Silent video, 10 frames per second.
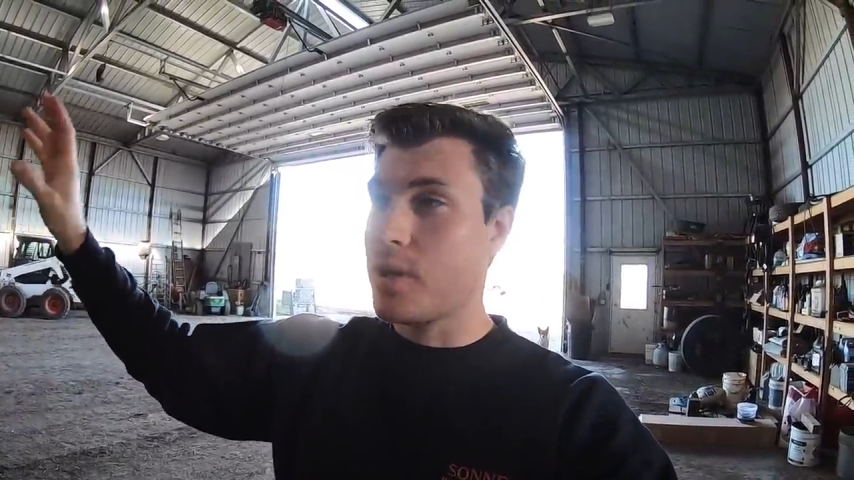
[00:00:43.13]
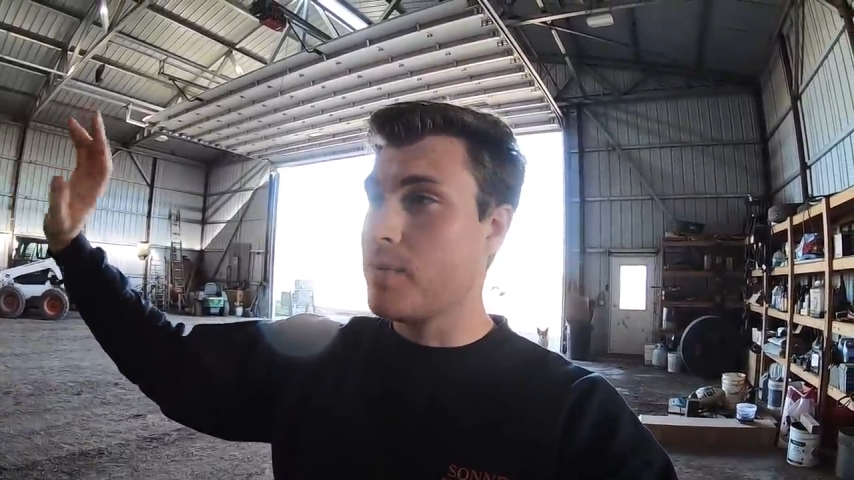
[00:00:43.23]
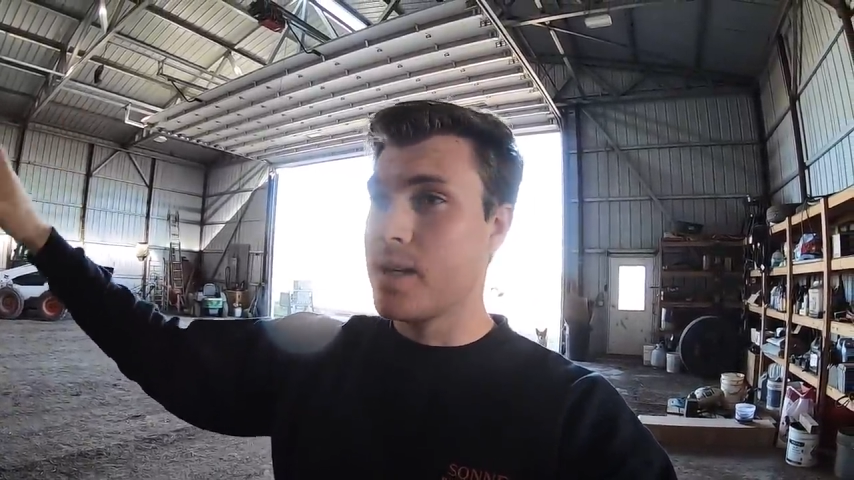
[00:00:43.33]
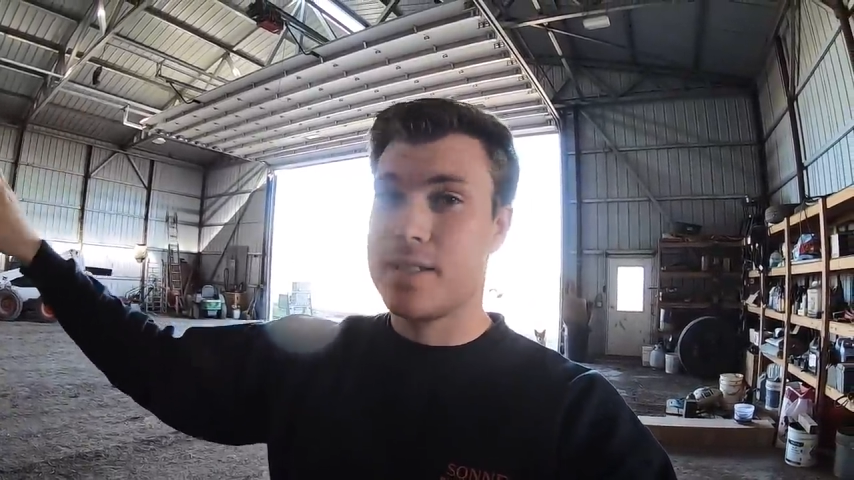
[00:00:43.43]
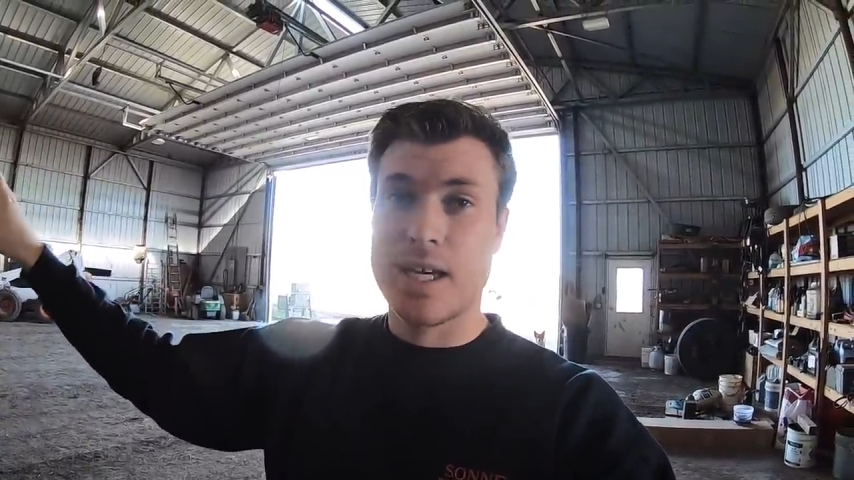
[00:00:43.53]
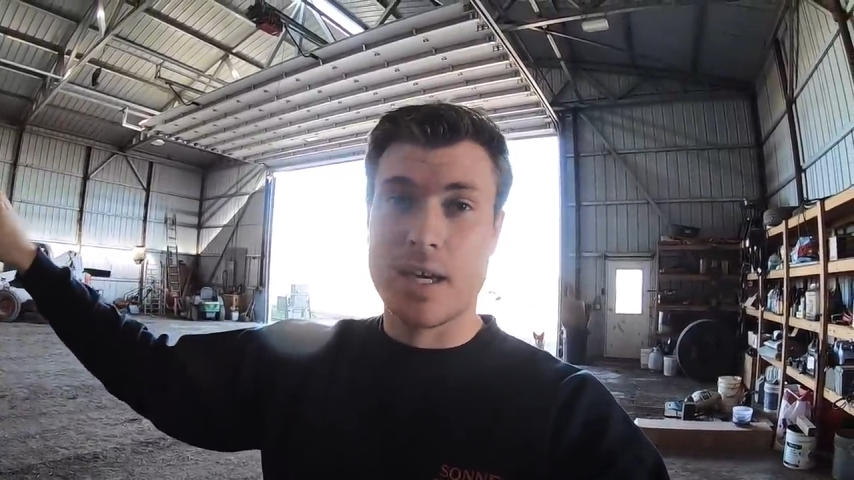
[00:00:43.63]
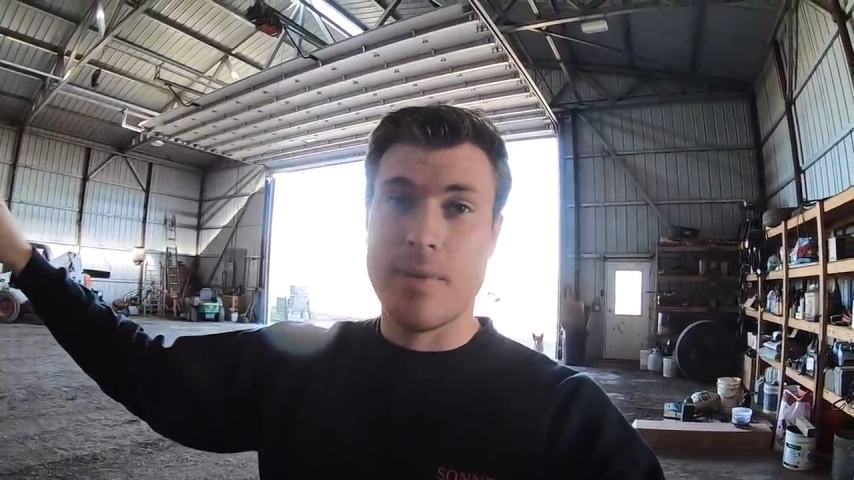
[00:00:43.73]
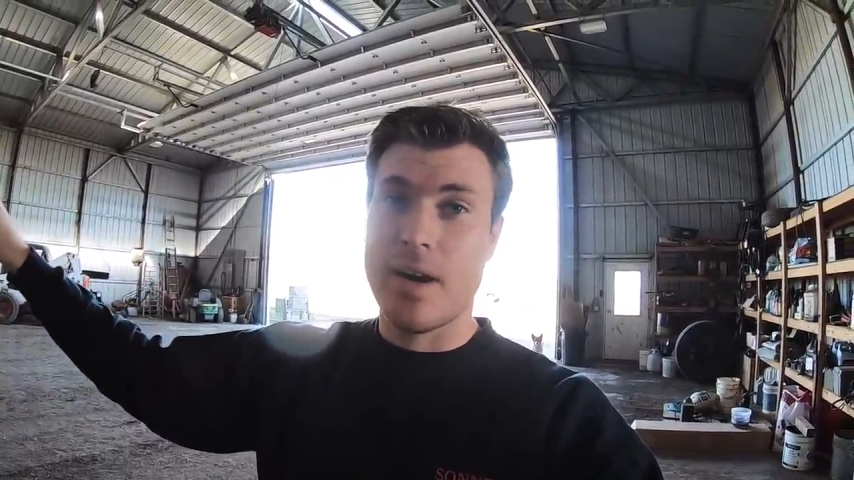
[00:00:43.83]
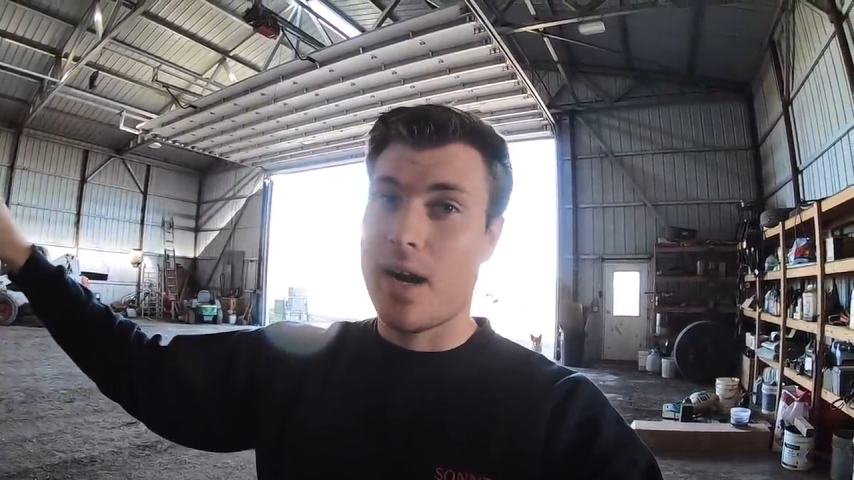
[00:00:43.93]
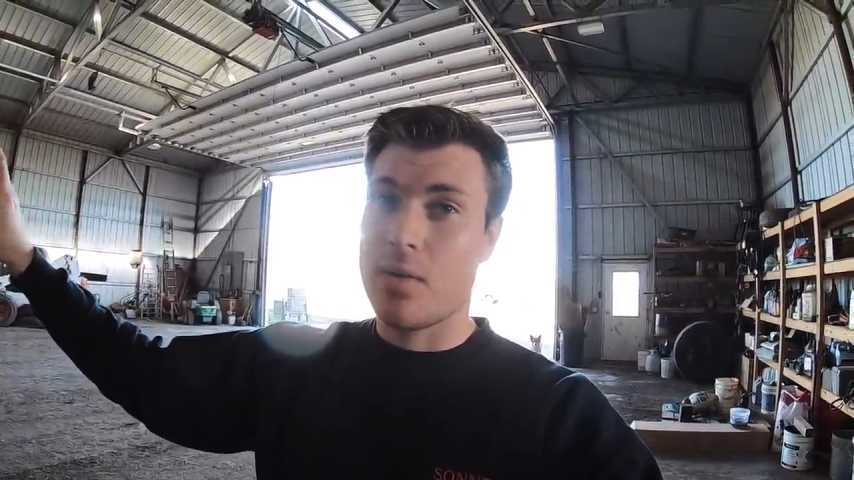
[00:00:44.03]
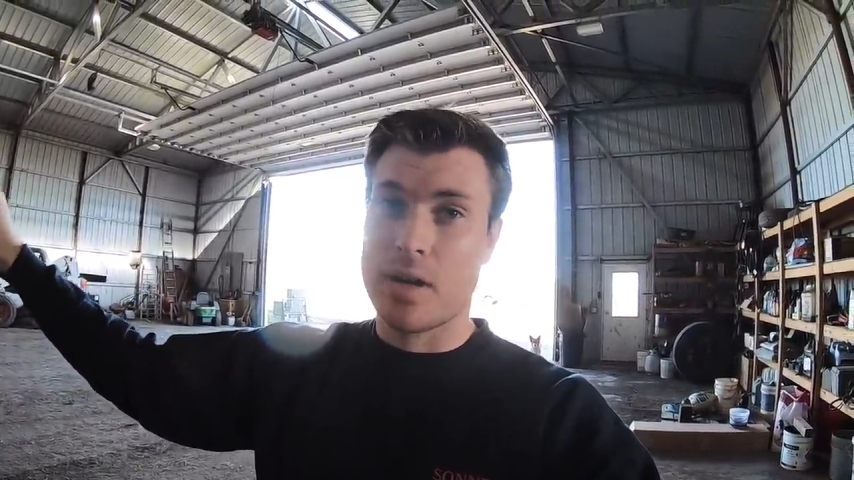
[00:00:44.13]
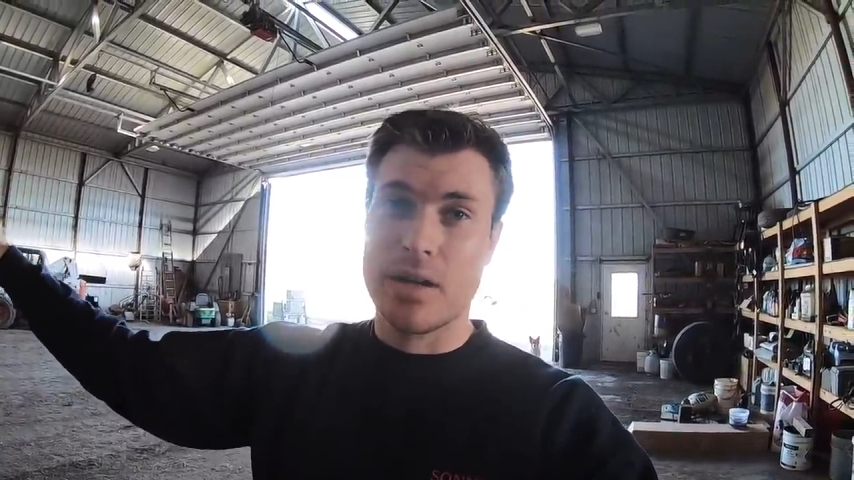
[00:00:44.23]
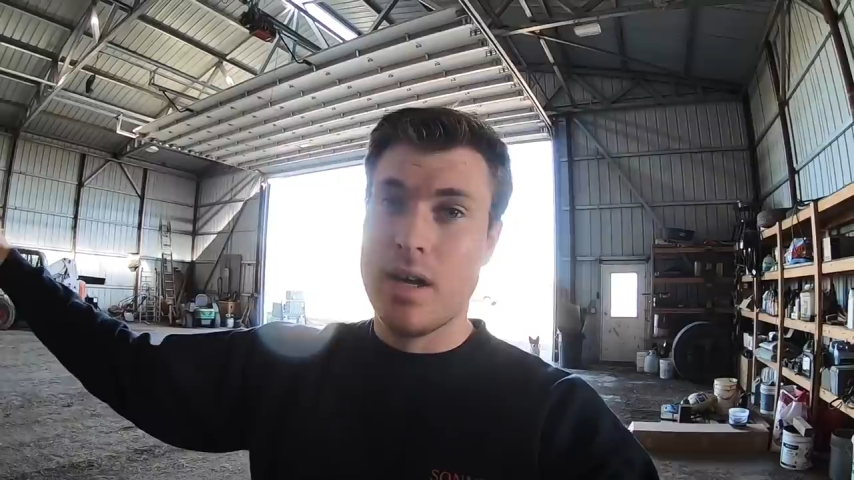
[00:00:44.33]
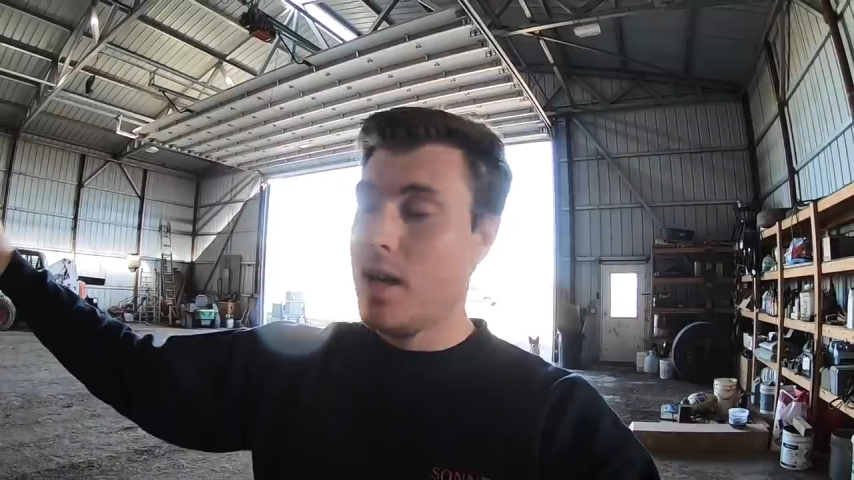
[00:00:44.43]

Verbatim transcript: and I'm gonna talk about how we're